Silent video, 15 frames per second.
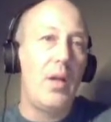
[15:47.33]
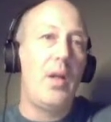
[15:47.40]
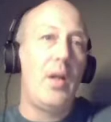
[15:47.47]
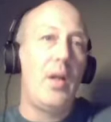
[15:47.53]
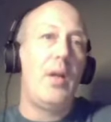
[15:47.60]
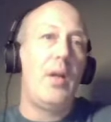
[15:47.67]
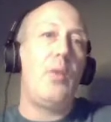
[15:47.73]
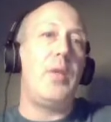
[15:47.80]

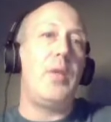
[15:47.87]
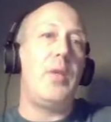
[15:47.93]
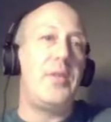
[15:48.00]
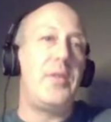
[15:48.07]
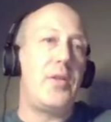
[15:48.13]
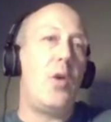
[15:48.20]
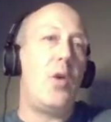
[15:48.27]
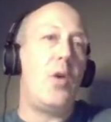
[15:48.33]
We
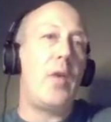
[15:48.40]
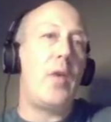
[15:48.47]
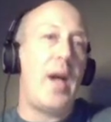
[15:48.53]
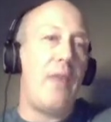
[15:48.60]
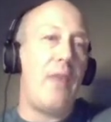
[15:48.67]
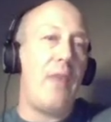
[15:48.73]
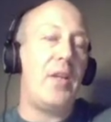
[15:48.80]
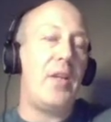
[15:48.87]
don't have
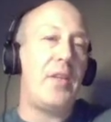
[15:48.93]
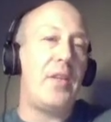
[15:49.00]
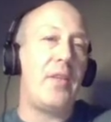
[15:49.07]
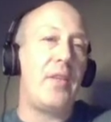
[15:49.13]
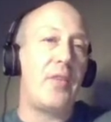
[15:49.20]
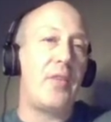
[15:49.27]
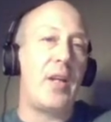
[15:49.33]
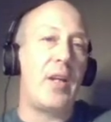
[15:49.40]
anything for
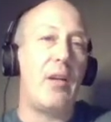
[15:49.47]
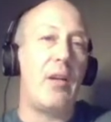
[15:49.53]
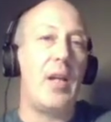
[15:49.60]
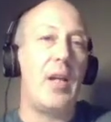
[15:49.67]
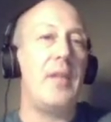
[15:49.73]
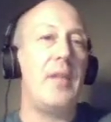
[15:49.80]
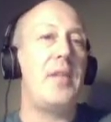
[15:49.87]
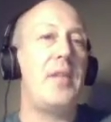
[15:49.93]
Carolina
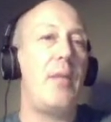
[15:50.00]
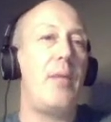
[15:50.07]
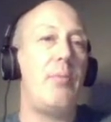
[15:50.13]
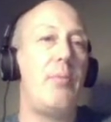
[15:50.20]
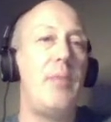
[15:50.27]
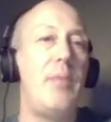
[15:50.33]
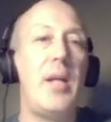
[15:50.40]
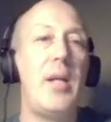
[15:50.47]
Tampa Bay
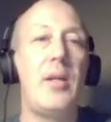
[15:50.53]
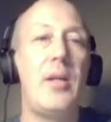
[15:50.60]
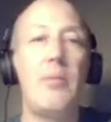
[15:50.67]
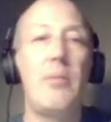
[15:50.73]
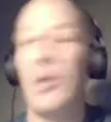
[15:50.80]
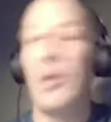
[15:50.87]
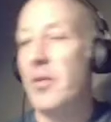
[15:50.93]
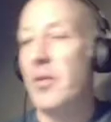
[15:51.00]
here, but I'll
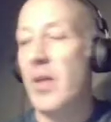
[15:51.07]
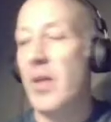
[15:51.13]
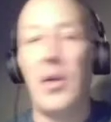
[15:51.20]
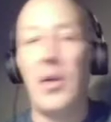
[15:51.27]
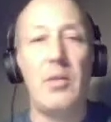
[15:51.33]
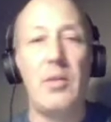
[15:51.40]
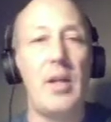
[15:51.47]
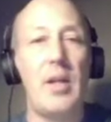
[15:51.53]
tell you
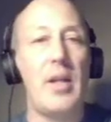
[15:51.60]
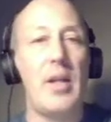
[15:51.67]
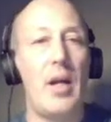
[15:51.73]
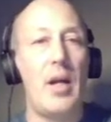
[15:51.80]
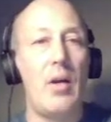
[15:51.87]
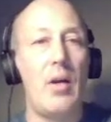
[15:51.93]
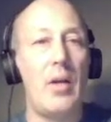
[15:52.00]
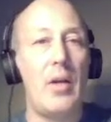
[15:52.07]
right now, I
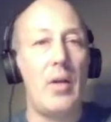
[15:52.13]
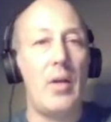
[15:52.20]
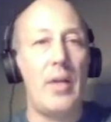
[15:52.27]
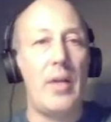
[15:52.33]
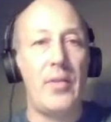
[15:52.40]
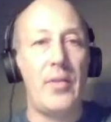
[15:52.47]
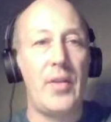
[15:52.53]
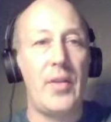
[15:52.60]
don't. I
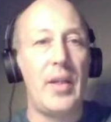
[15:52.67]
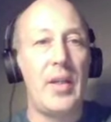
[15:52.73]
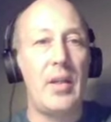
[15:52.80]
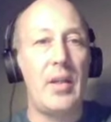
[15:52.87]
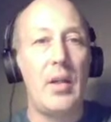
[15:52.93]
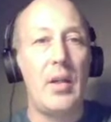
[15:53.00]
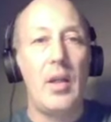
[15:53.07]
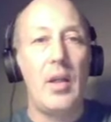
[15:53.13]
think
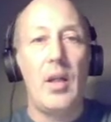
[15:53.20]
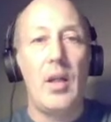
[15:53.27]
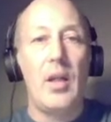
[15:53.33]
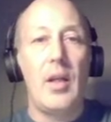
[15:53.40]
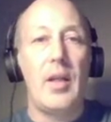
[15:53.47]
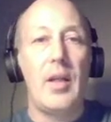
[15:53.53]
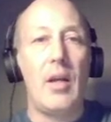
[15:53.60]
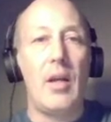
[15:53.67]

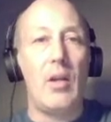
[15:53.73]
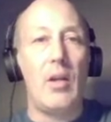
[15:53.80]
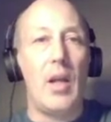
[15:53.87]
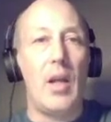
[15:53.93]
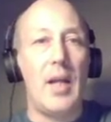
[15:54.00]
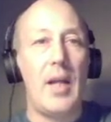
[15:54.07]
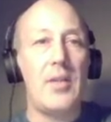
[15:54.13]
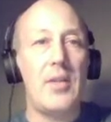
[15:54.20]

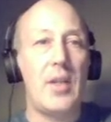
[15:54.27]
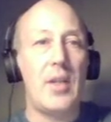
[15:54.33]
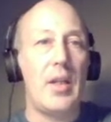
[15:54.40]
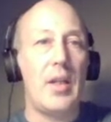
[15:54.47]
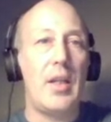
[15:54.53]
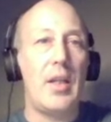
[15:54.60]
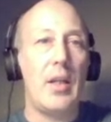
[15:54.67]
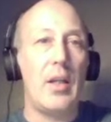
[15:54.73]
Carolina's going to
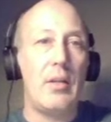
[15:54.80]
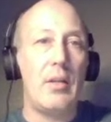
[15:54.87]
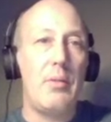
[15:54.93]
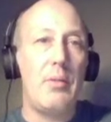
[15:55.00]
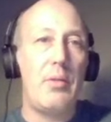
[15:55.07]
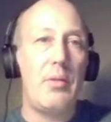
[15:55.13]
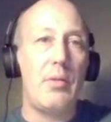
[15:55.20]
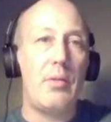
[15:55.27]
get, let me
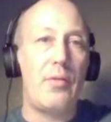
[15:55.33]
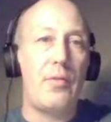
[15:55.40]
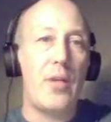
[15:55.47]
refresh